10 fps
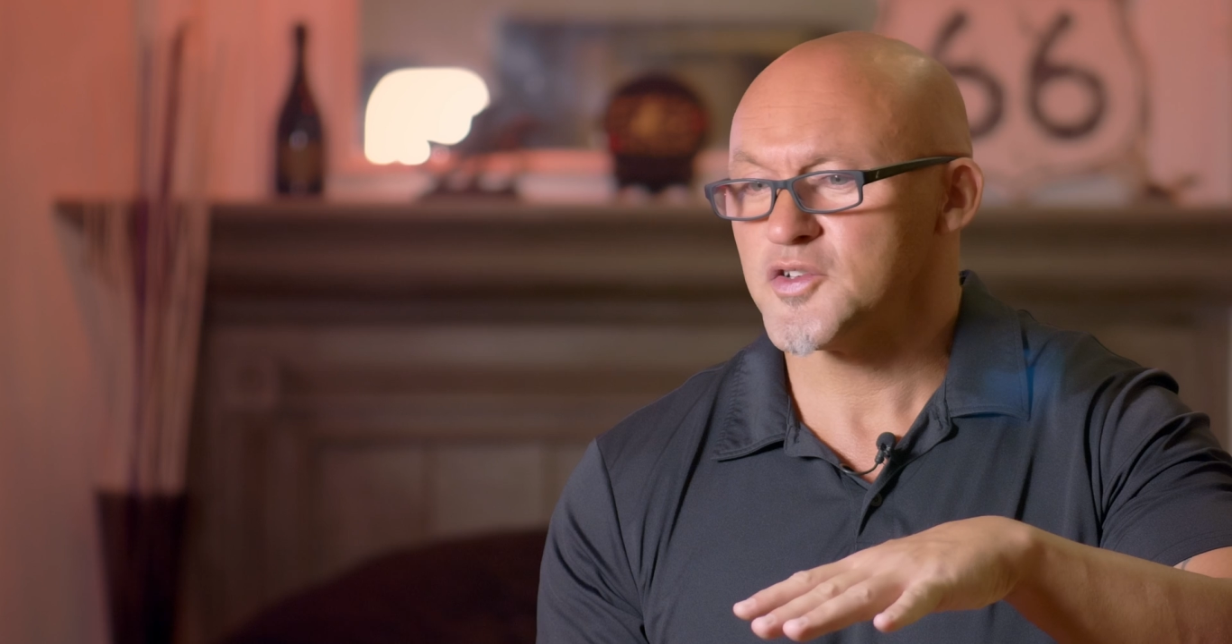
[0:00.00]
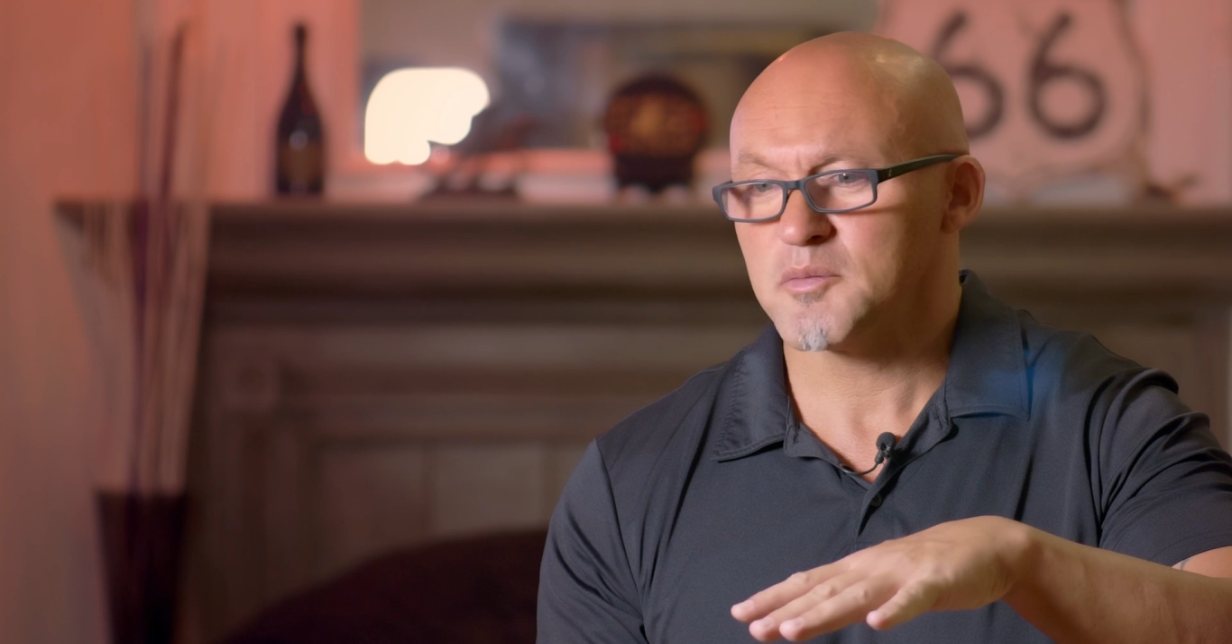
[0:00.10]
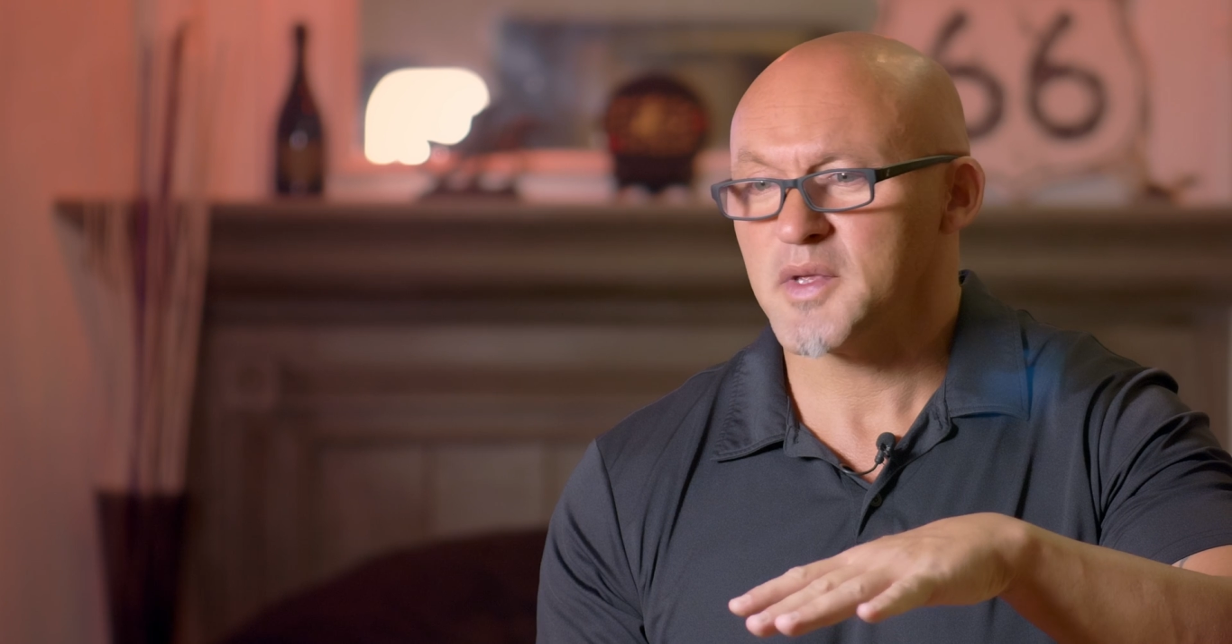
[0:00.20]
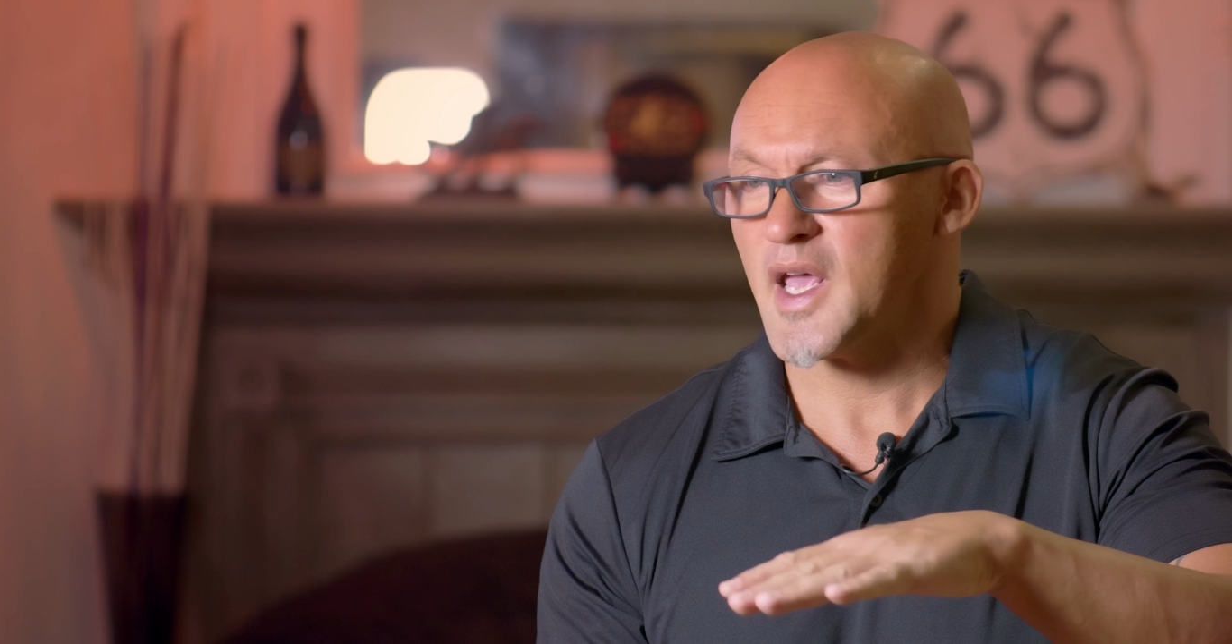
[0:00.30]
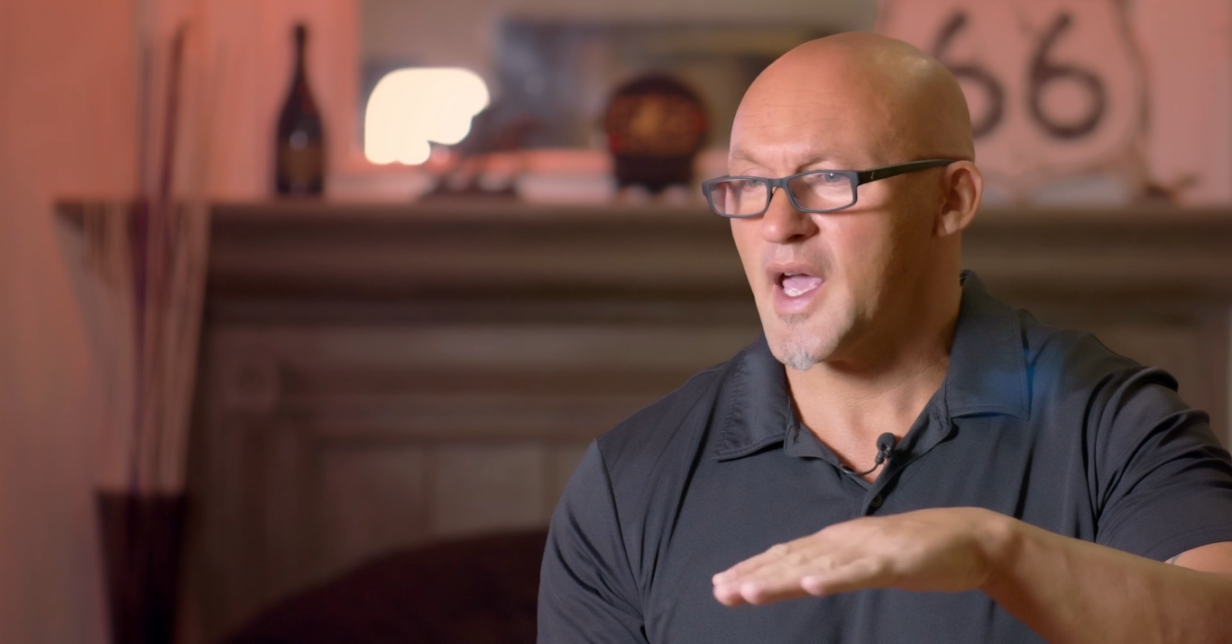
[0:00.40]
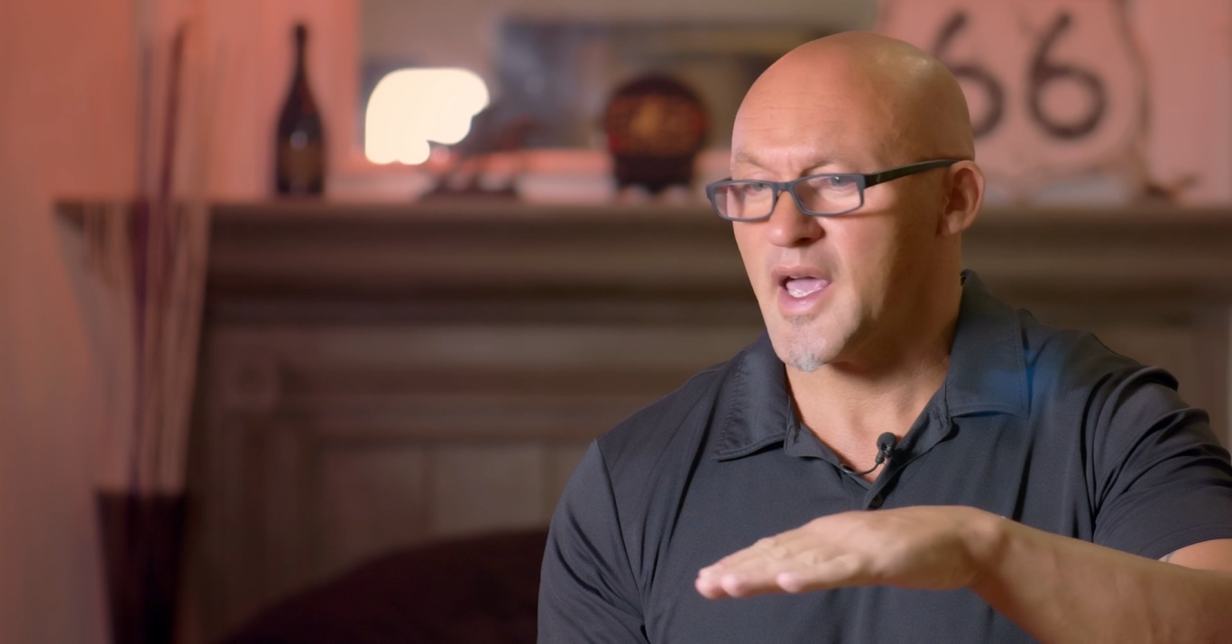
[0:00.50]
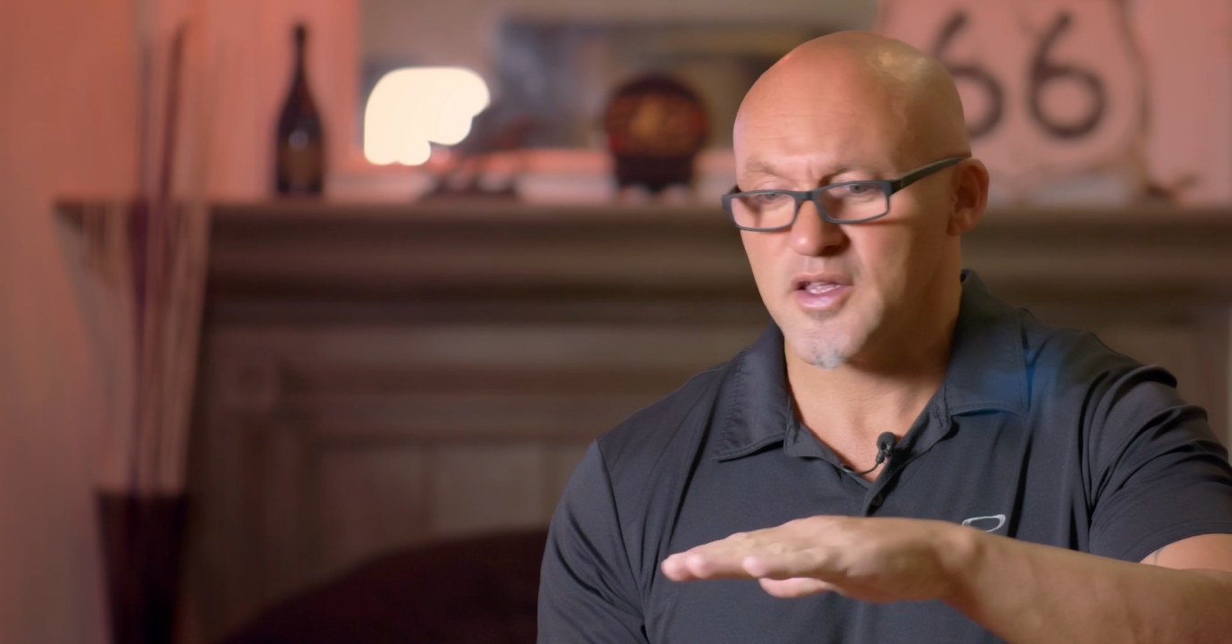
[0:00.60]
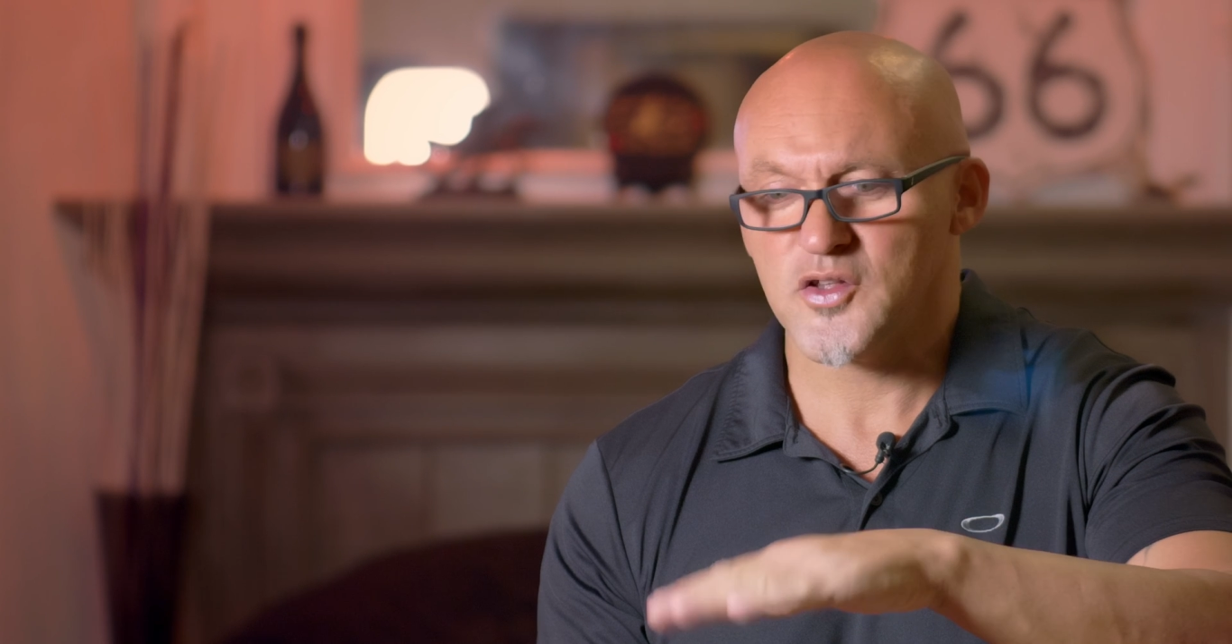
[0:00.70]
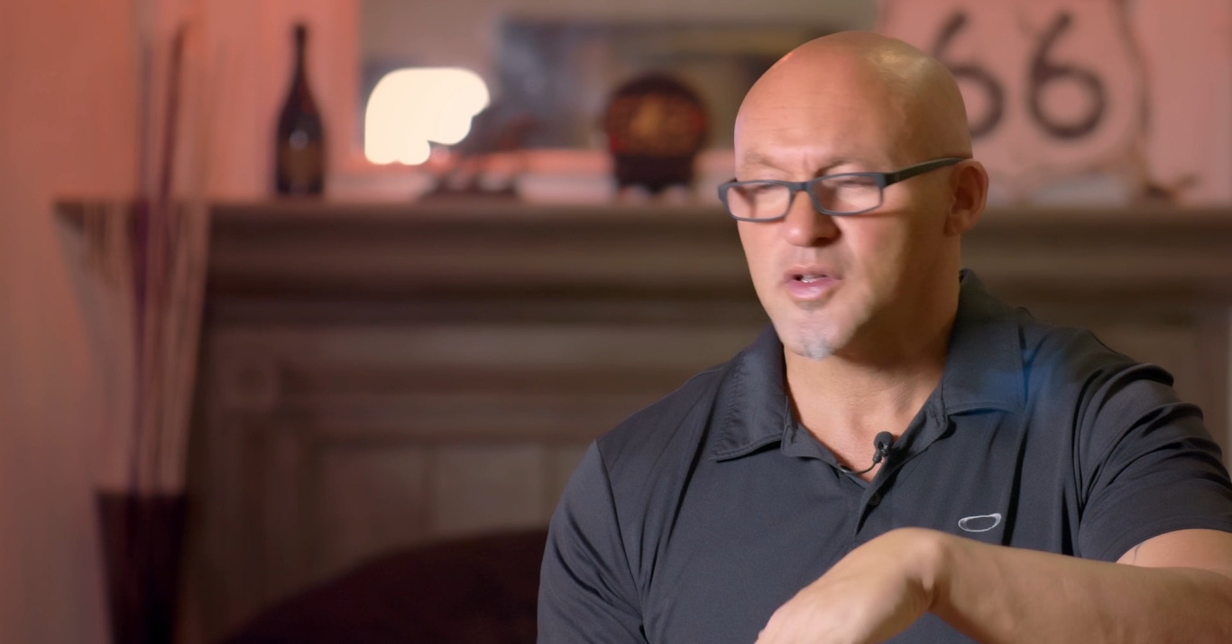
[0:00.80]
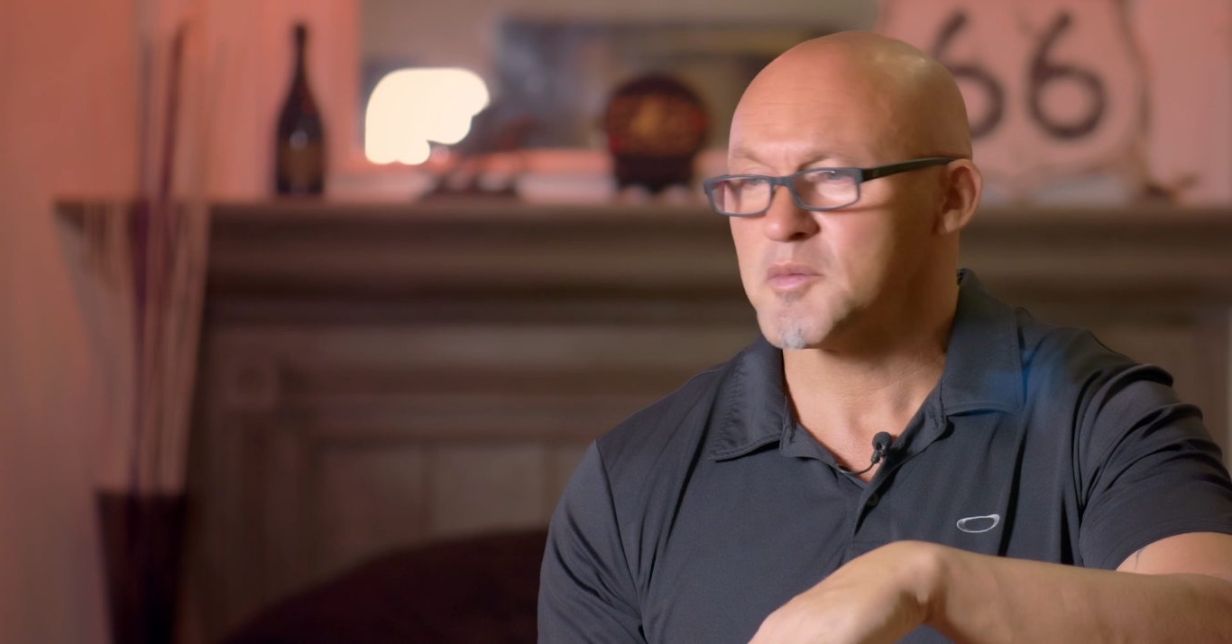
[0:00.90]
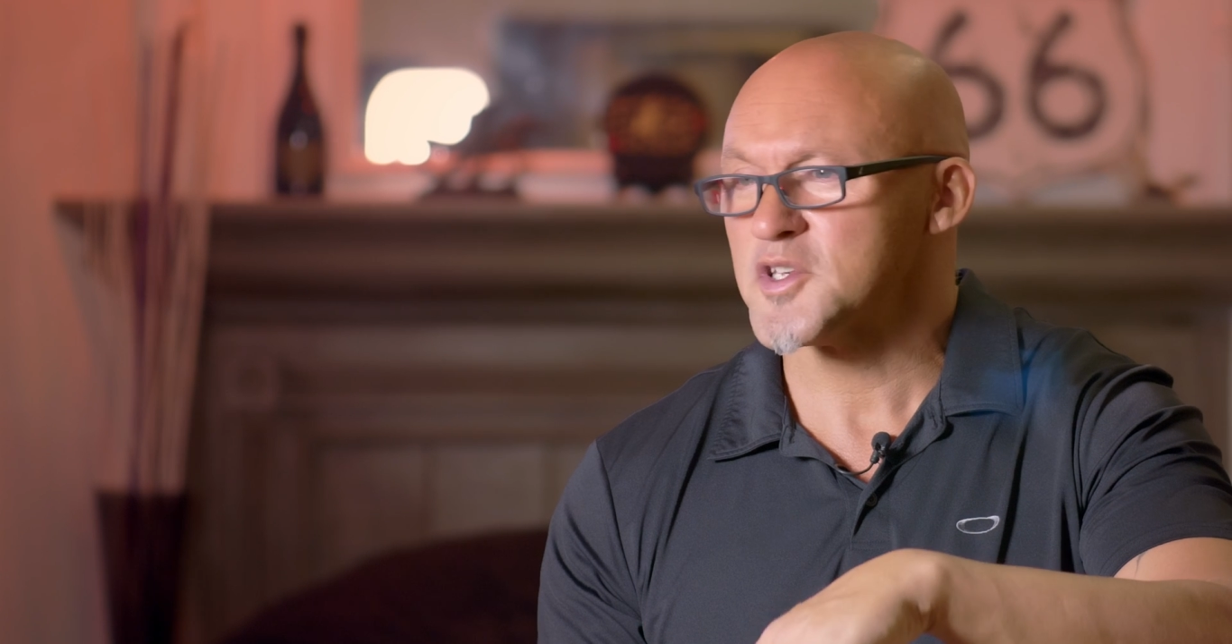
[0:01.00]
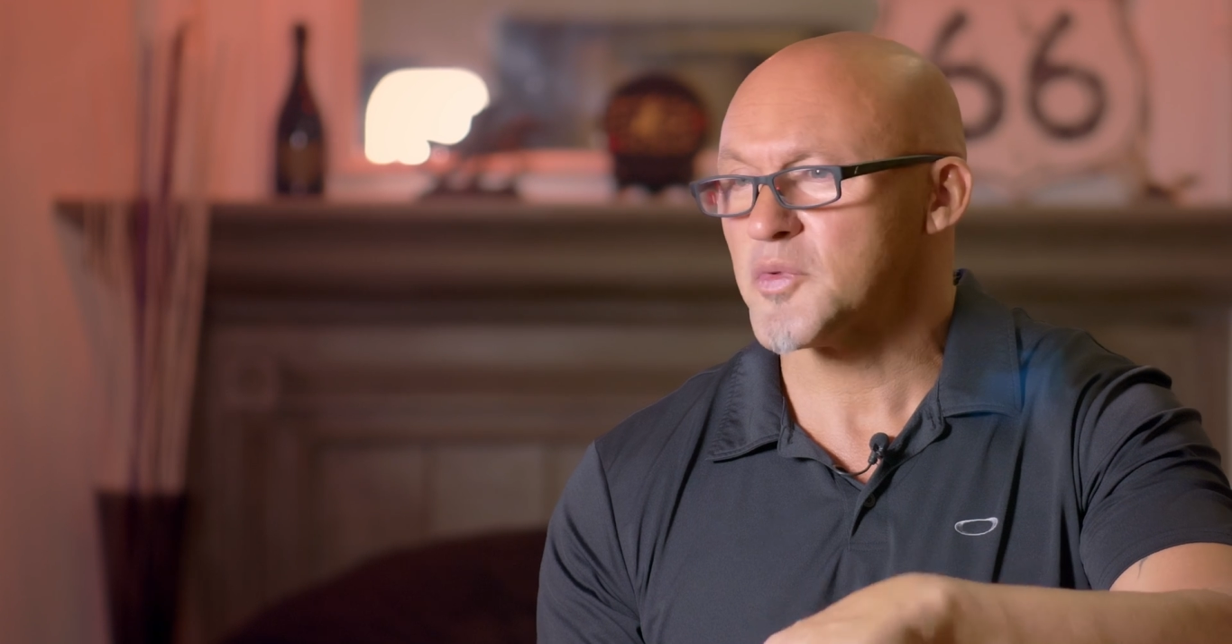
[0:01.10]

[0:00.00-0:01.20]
can be